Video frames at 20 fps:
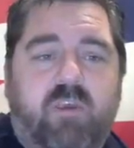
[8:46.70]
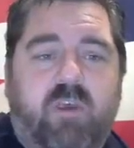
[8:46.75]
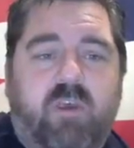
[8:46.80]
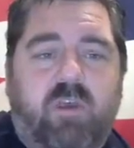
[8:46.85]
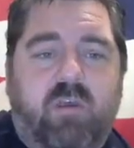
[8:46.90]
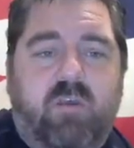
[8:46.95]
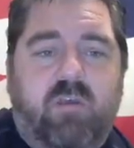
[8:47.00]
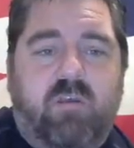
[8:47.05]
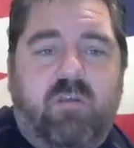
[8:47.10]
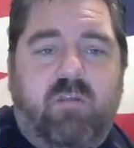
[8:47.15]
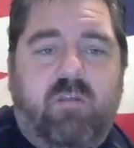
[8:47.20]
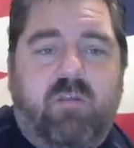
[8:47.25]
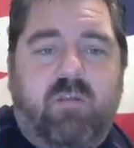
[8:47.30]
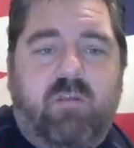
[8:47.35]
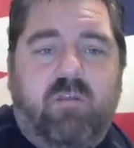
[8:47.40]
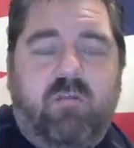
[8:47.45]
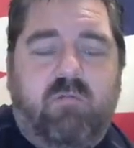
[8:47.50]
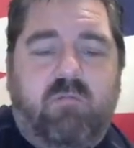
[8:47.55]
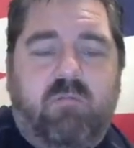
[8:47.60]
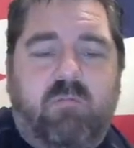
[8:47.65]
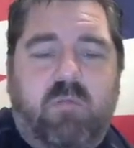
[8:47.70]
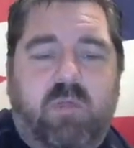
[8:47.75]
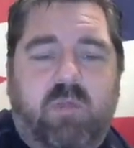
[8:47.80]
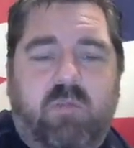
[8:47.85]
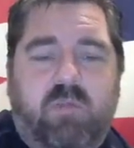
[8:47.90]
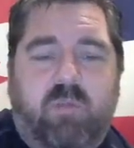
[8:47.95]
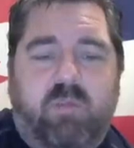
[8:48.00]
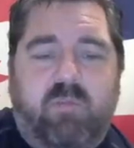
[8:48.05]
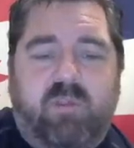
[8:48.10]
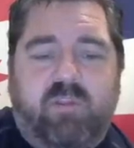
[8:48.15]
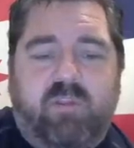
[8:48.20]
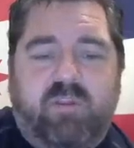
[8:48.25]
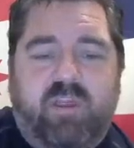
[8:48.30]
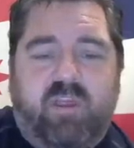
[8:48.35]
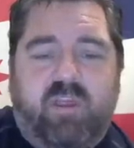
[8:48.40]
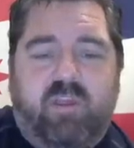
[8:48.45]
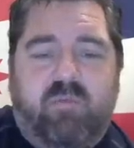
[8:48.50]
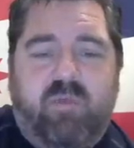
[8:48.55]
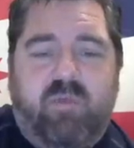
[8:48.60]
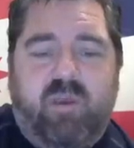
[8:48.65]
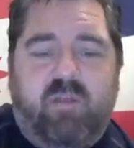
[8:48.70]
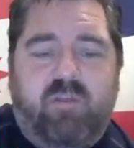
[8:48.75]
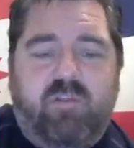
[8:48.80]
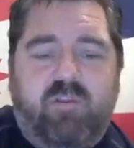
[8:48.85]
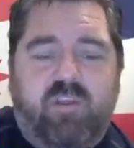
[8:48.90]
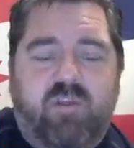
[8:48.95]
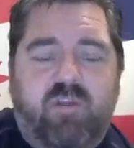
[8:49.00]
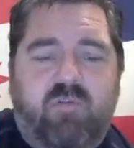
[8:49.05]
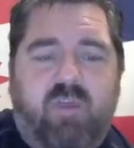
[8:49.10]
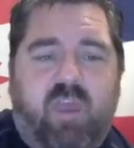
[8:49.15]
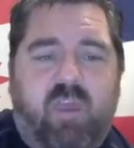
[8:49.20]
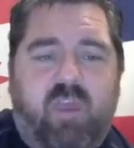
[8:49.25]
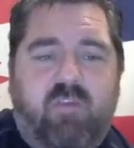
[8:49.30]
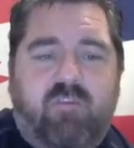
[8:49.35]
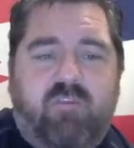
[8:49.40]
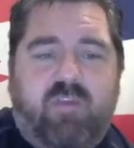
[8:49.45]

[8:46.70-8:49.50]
uh, I mean, the Daily Mail in the UK is